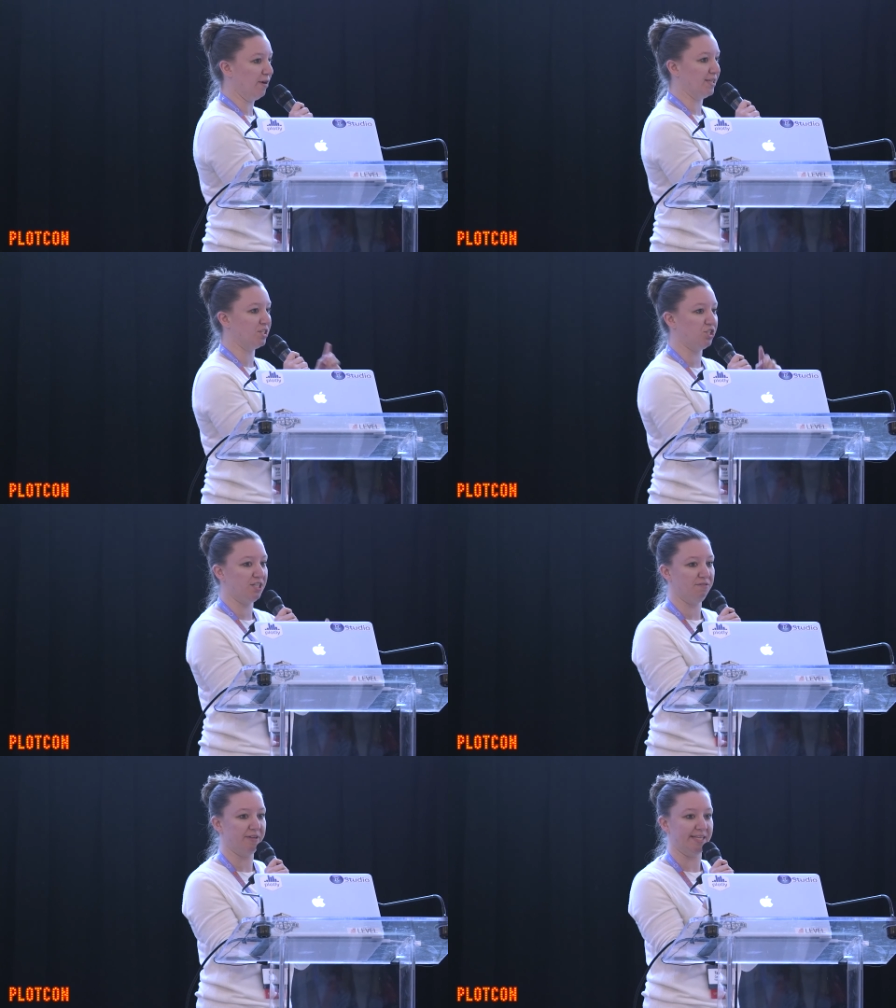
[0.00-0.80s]
whereas
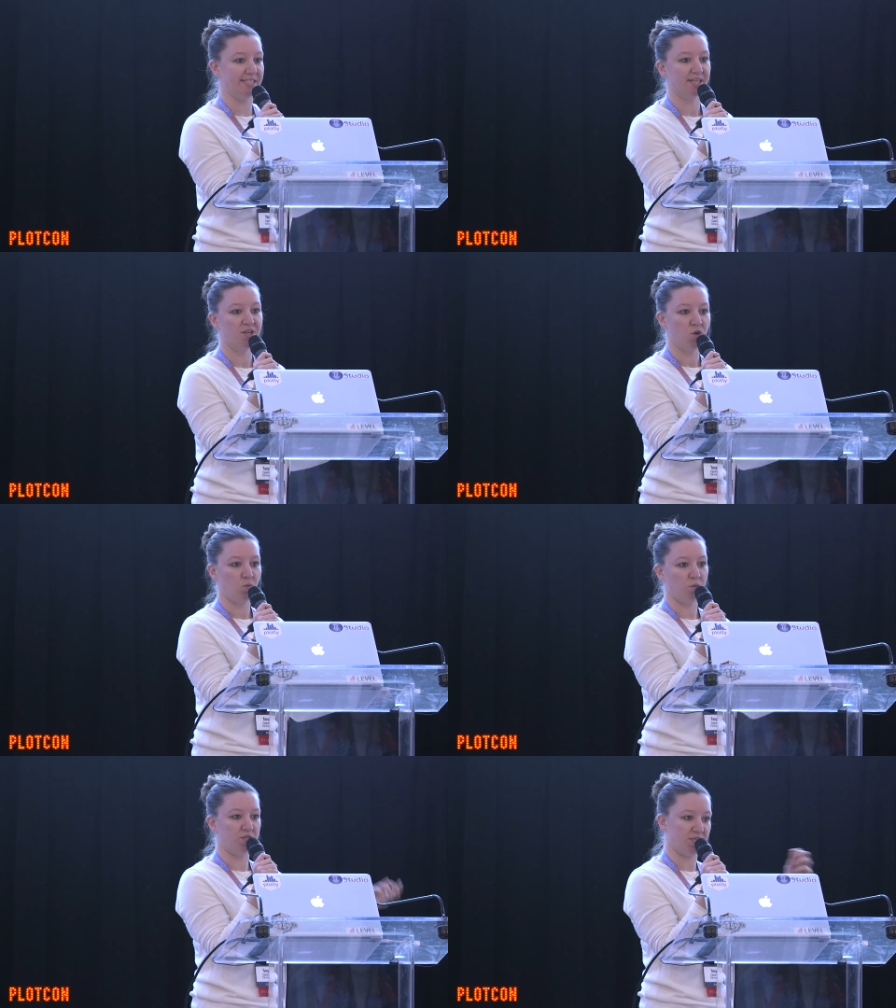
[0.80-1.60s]
ggviz
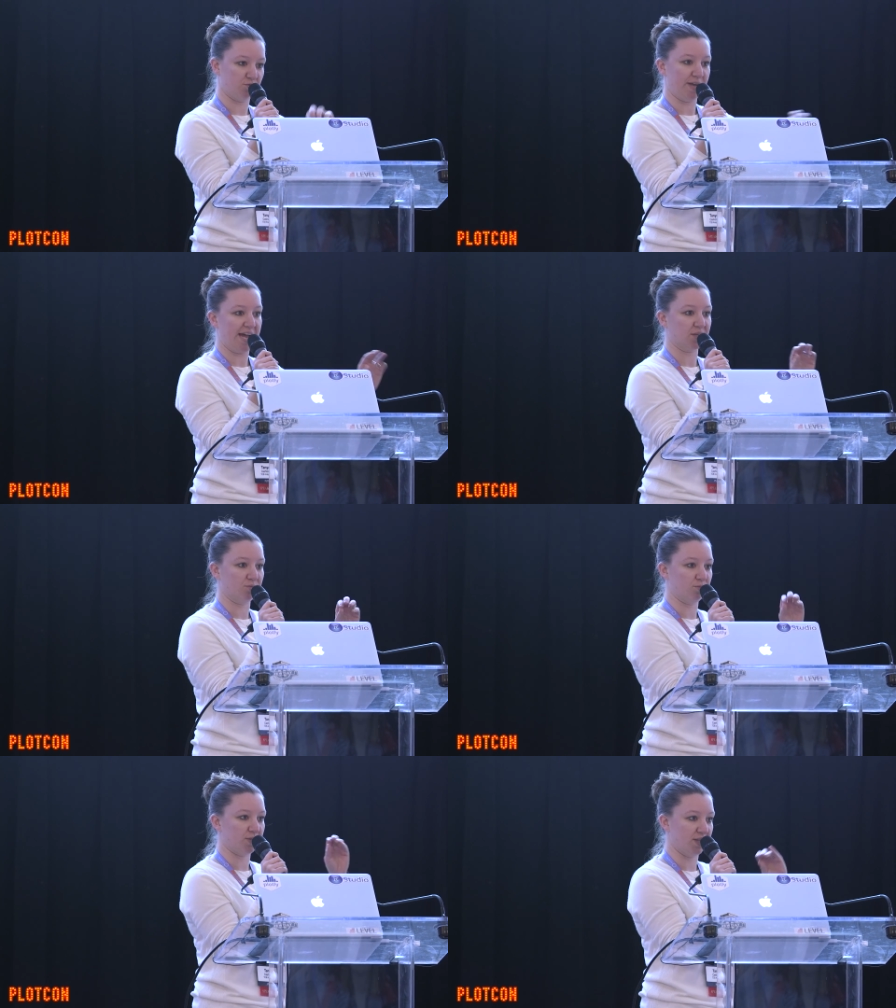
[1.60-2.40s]
will just react
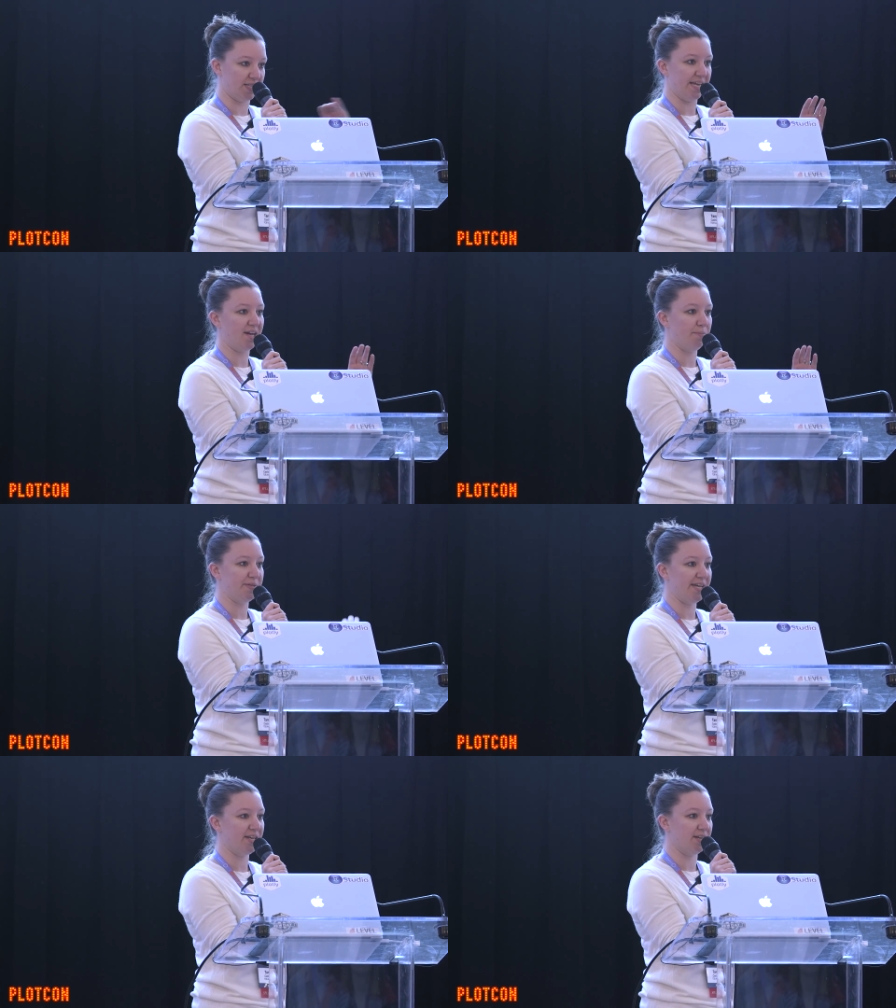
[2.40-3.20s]
to the data
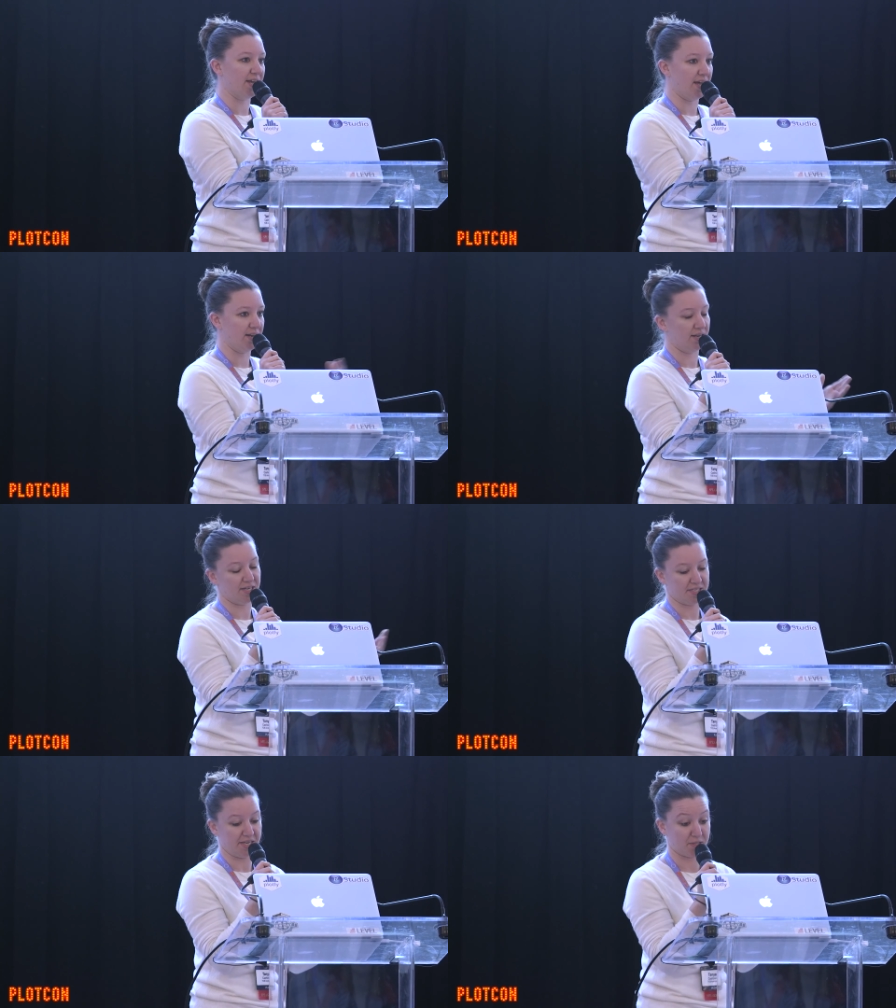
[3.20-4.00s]
update, and
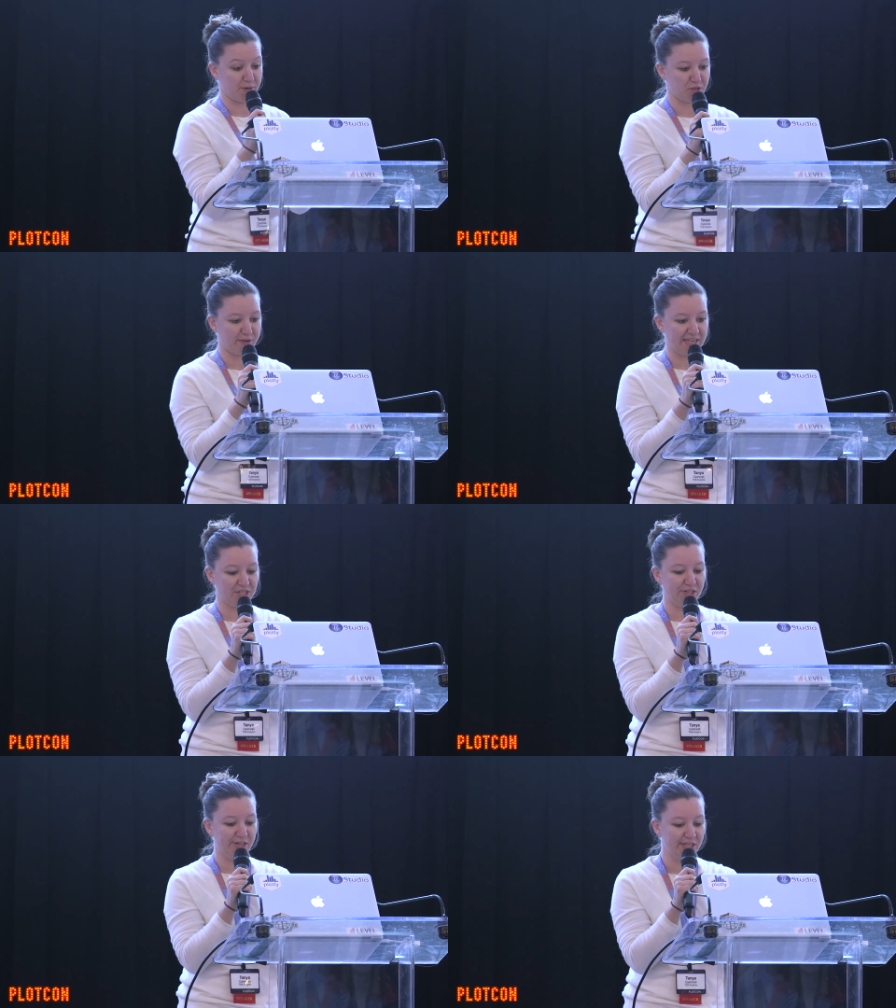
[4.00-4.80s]
it's much
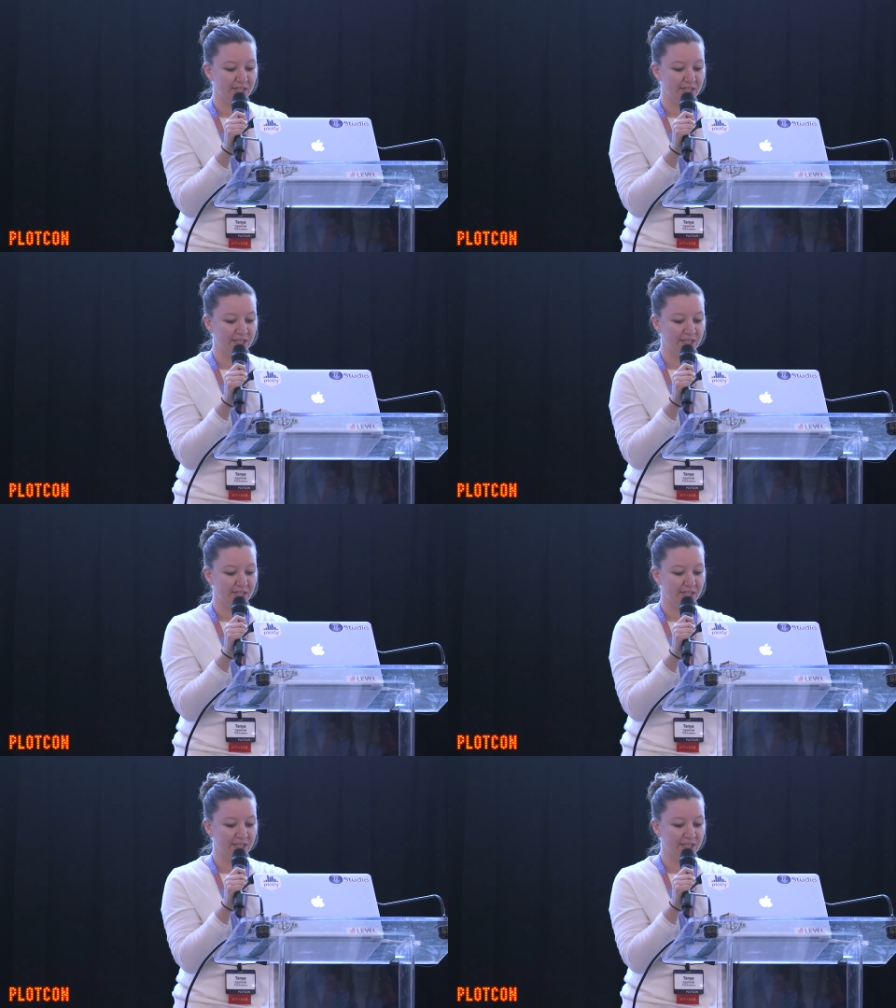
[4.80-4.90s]
faster.